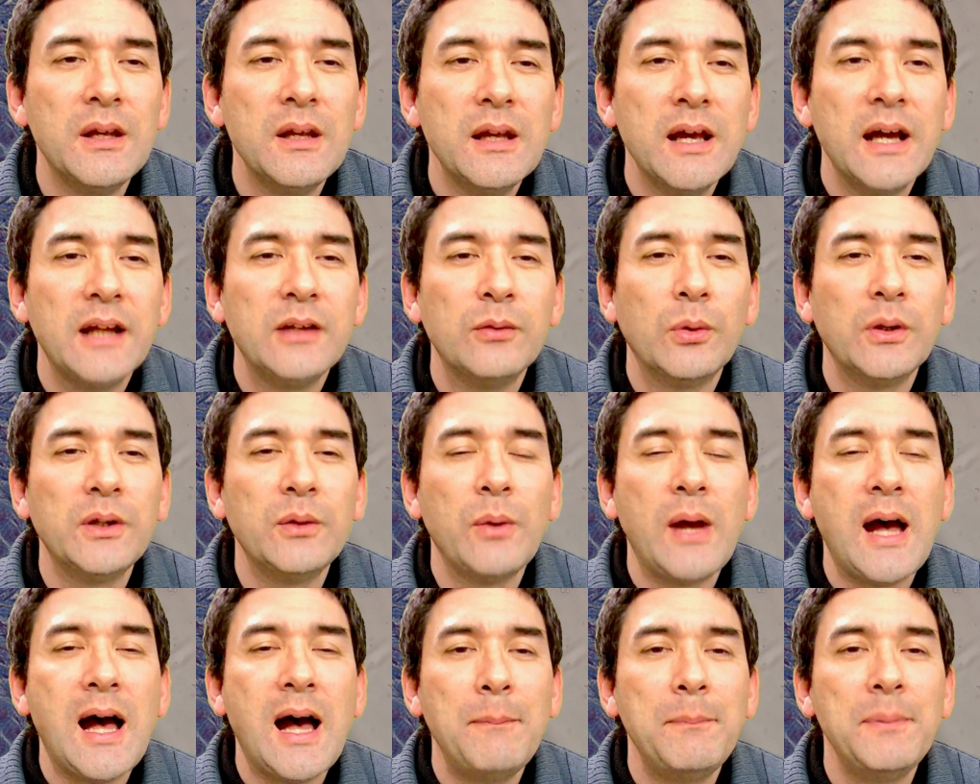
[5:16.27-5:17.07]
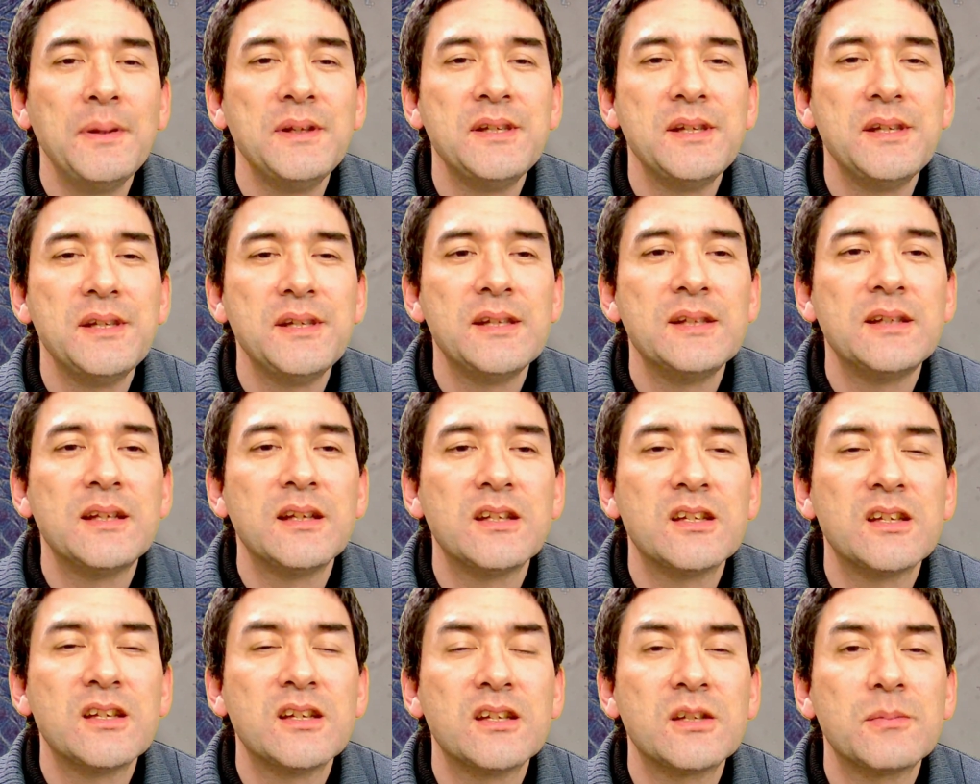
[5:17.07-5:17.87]
And what happens is that
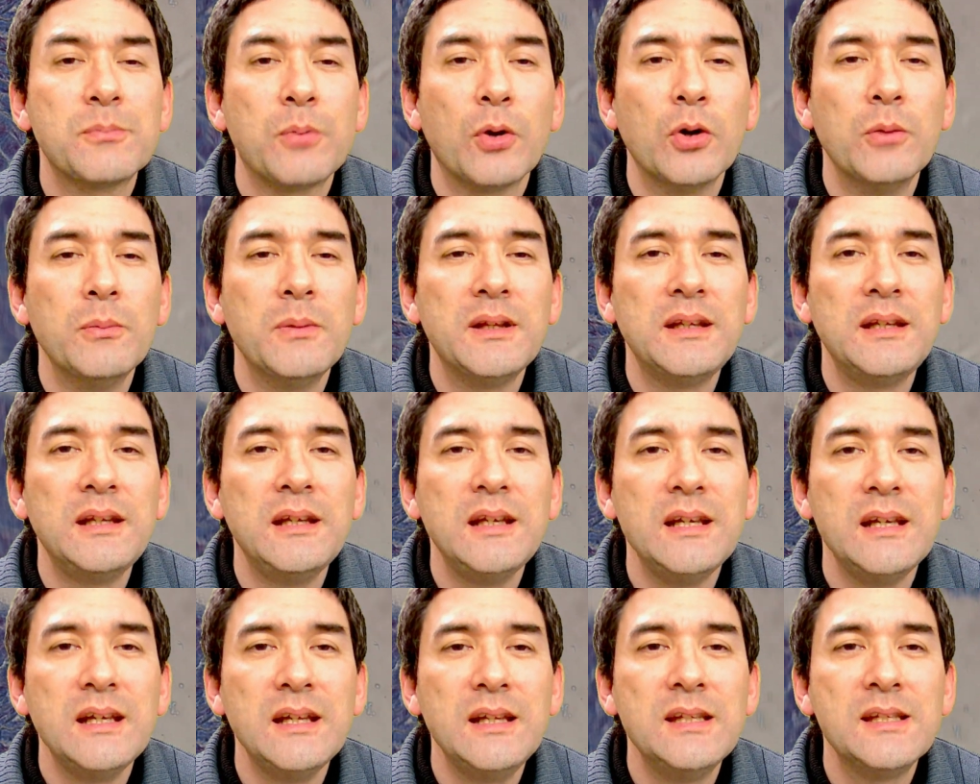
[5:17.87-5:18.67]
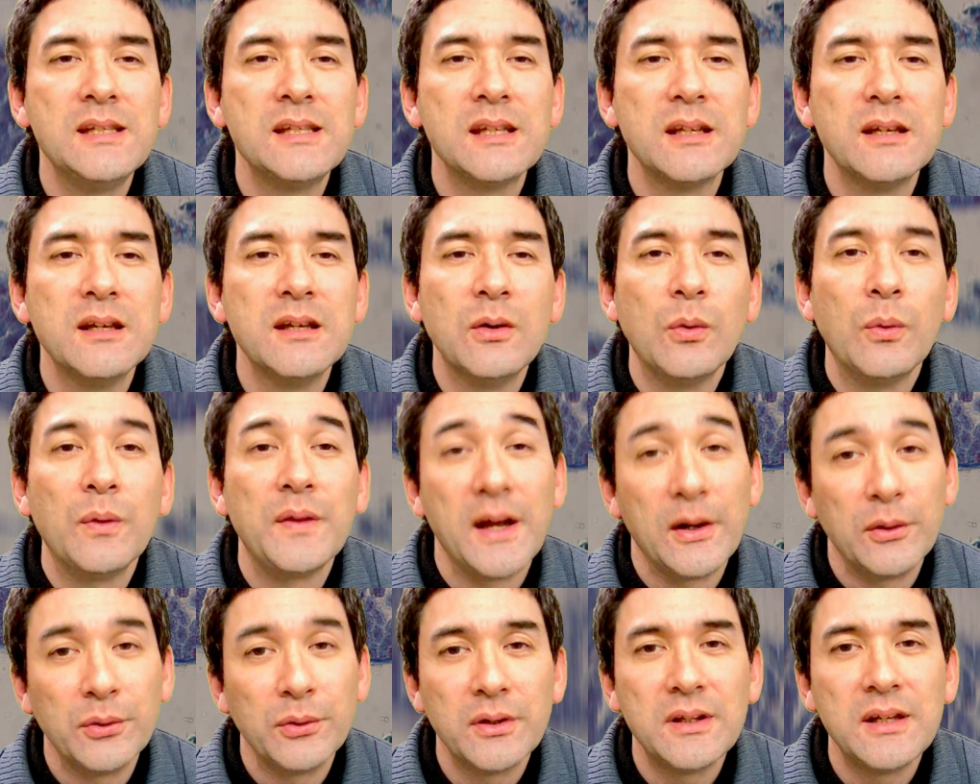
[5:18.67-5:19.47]
the spermatids
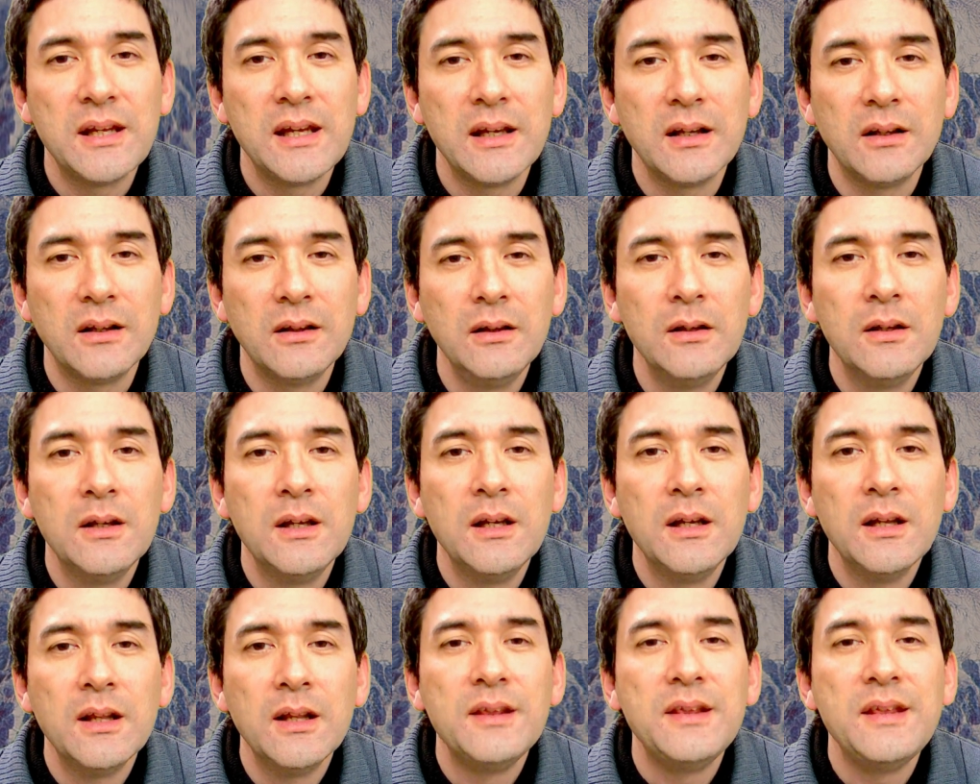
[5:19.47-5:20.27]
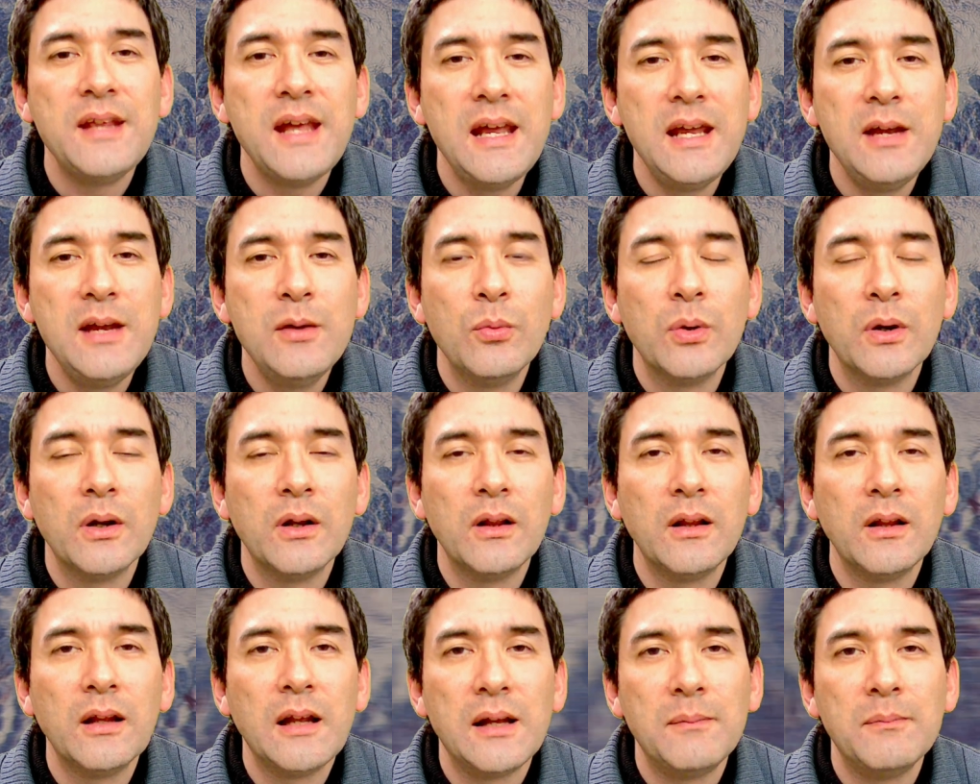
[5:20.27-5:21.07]
without a tail, they
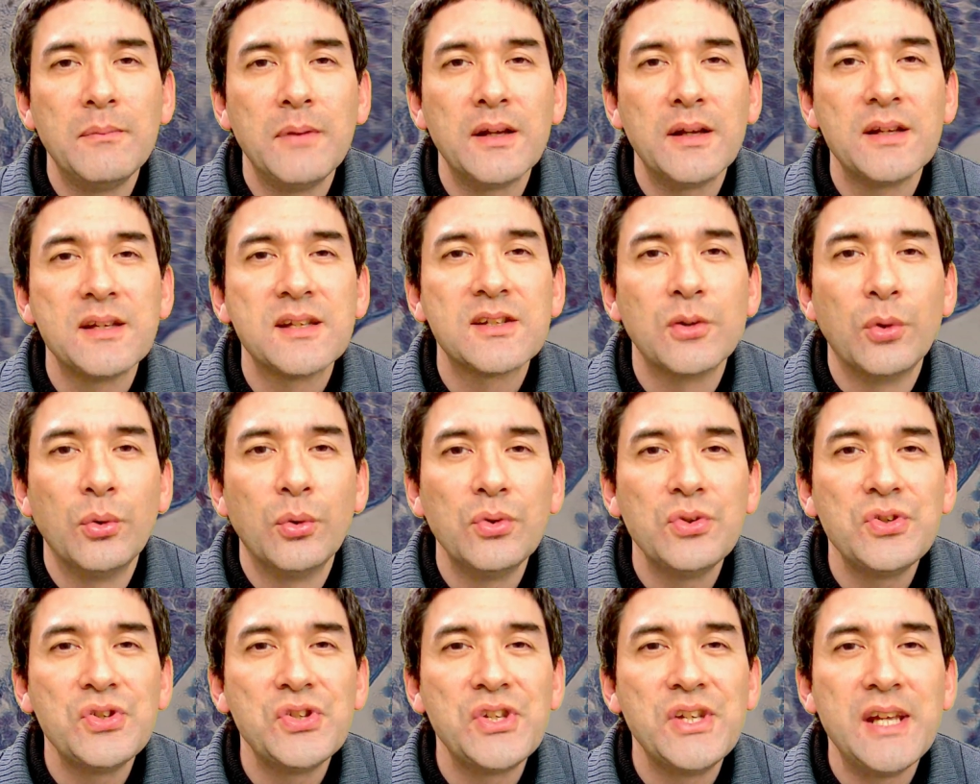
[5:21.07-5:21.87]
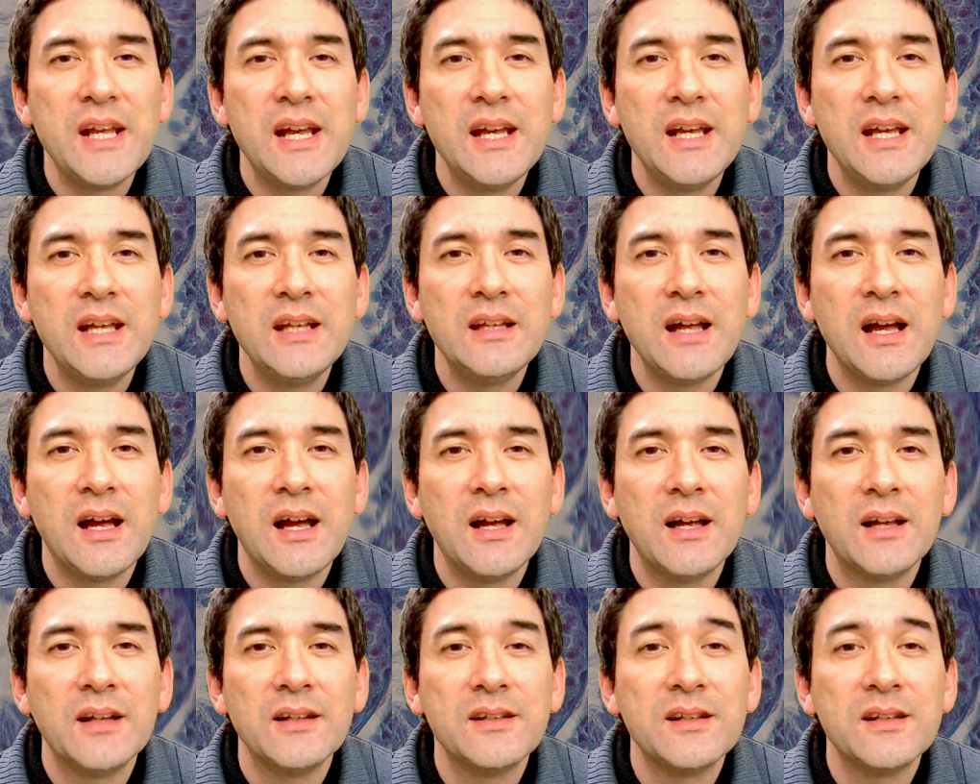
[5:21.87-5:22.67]
will um, associate
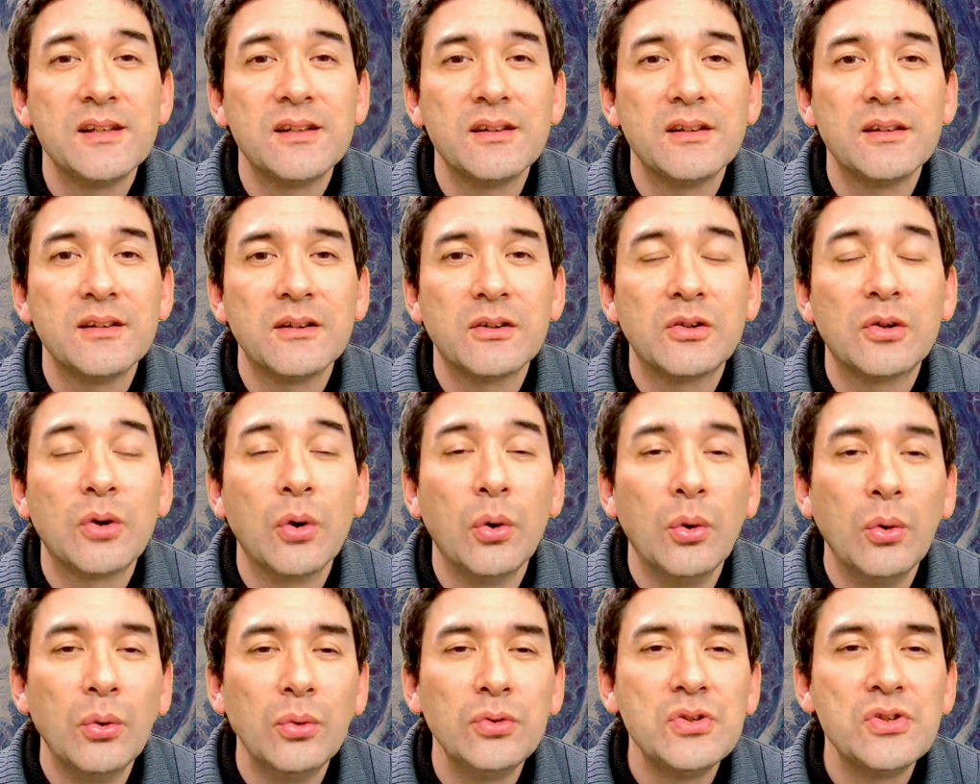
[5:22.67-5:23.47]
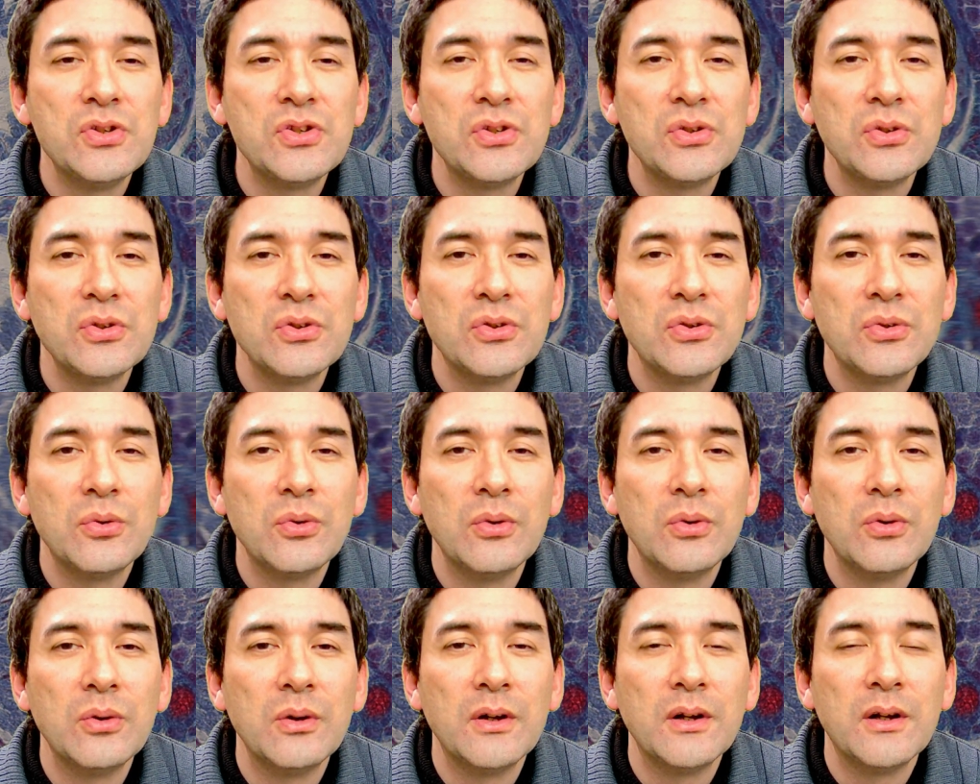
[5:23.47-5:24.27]
and uh, go
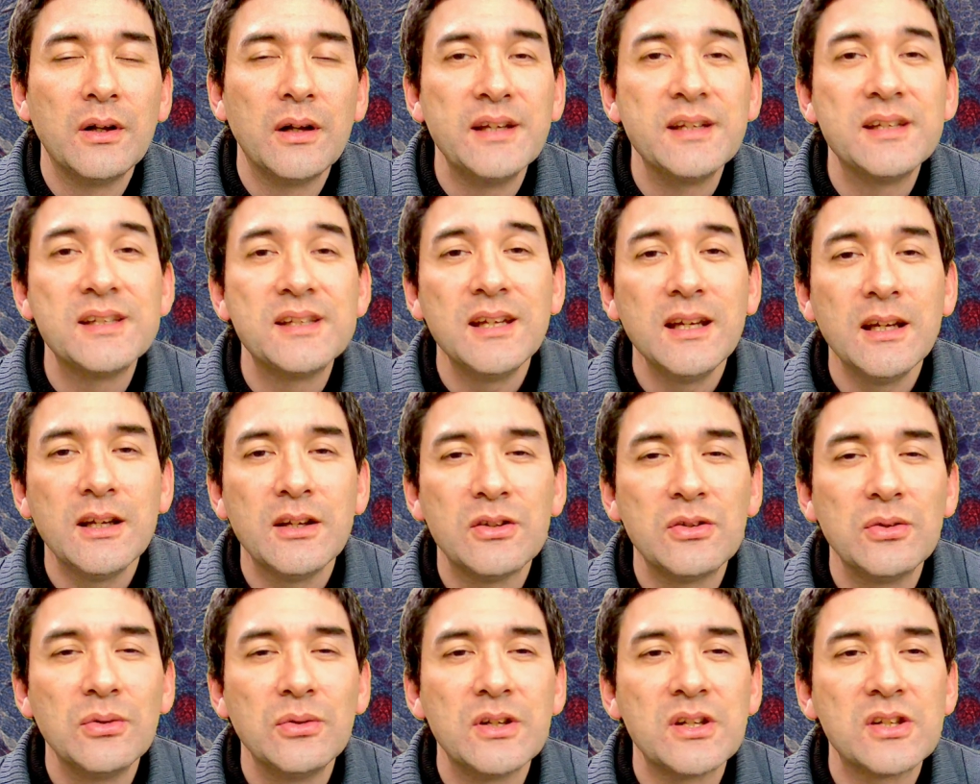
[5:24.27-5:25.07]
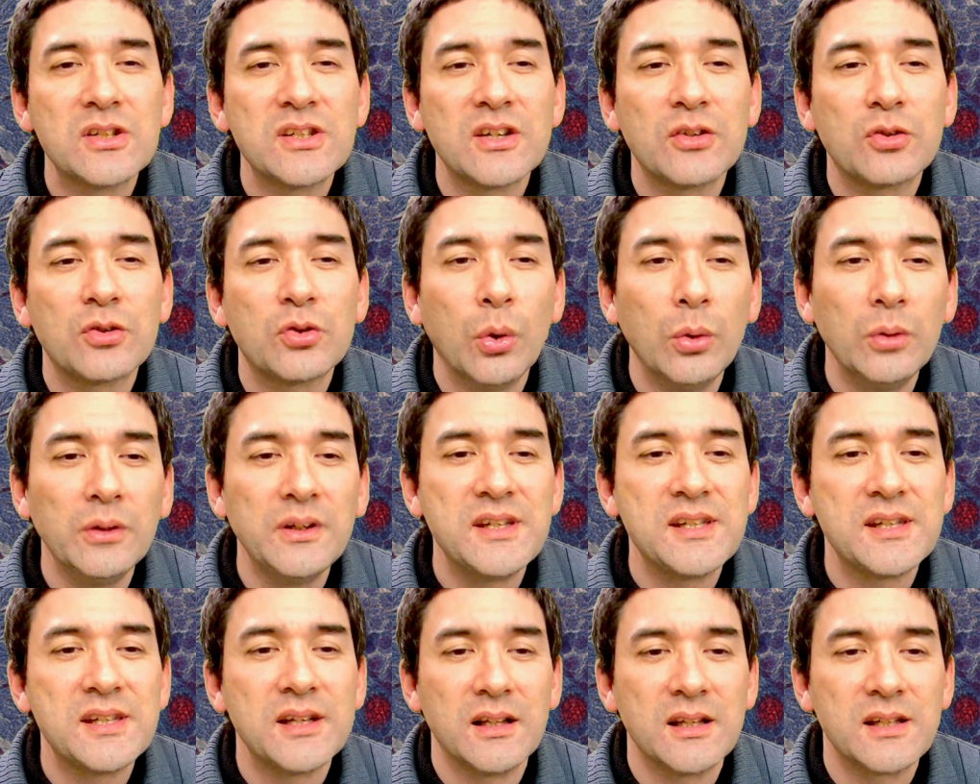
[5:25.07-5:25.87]
to uh, and stick to the Sertoli
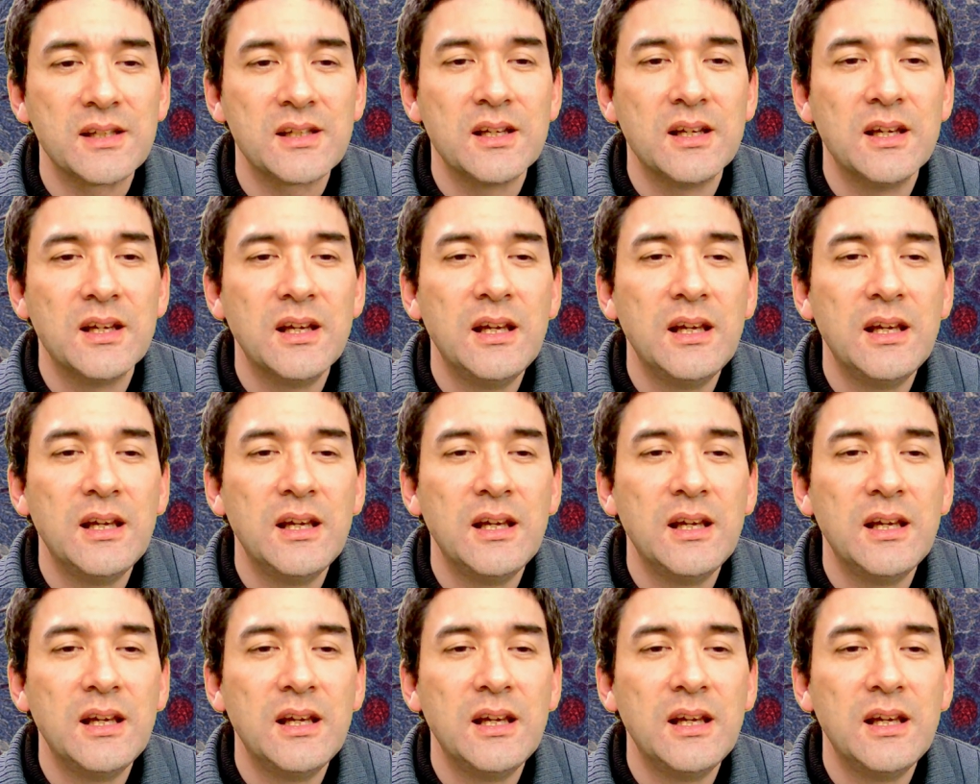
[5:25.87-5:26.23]
cells.